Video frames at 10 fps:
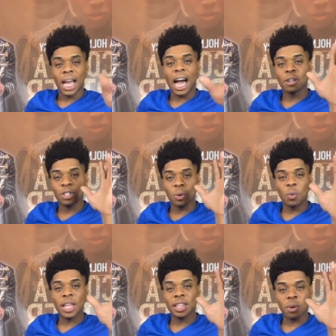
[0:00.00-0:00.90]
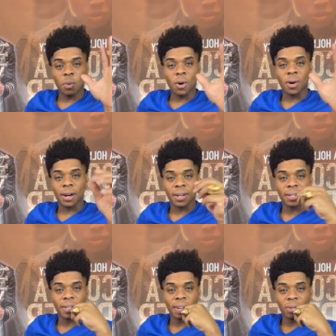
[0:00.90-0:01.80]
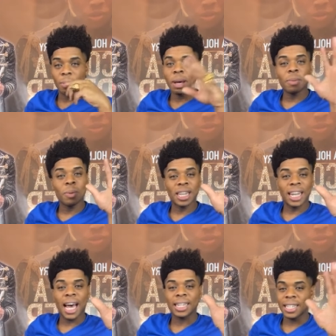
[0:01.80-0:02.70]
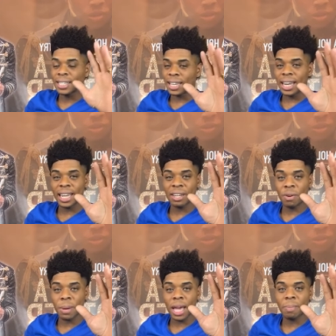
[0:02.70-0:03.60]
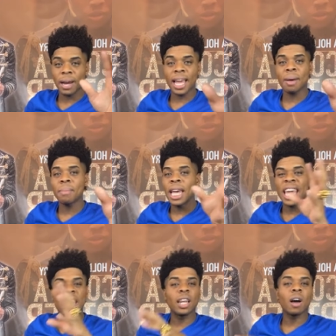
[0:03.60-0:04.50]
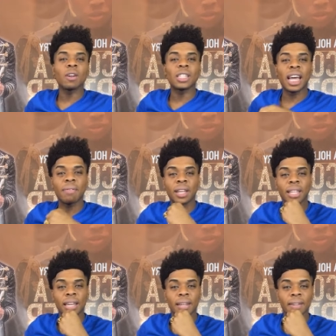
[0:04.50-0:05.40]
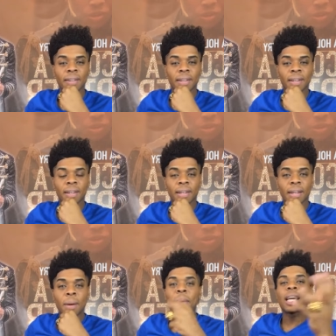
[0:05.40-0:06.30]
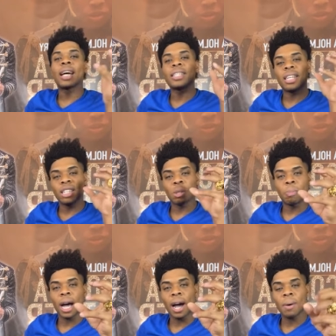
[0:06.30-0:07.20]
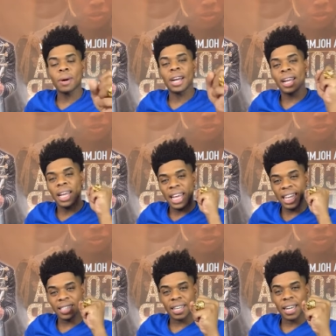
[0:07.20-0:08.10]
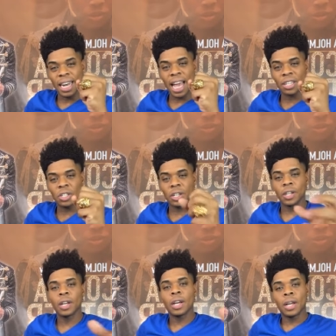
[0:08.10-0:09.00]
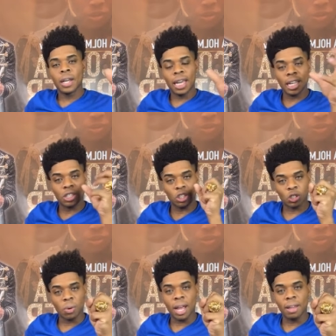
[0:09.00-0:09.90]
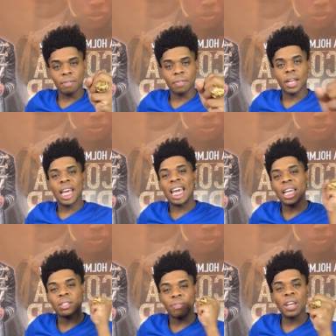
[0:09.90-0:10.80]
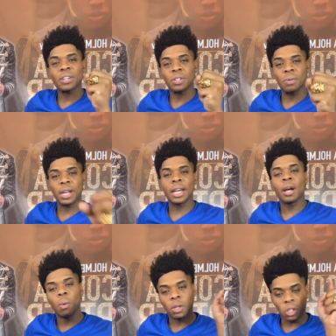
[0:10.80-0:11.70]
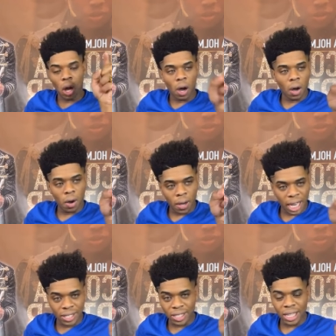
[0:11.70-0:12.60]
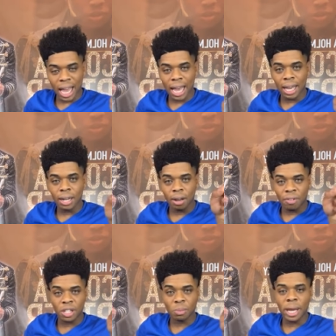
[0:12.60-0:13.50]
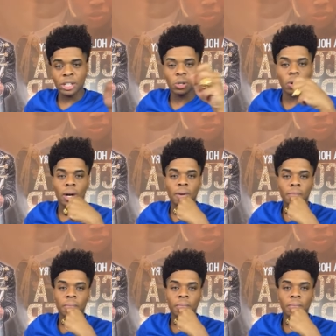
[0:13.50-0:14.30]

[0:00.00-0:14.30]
how to win the war. Remember when Lot disconnected from Abraham? He lost everything because his power, his connection, his strength, his victory was all inside of his mentor.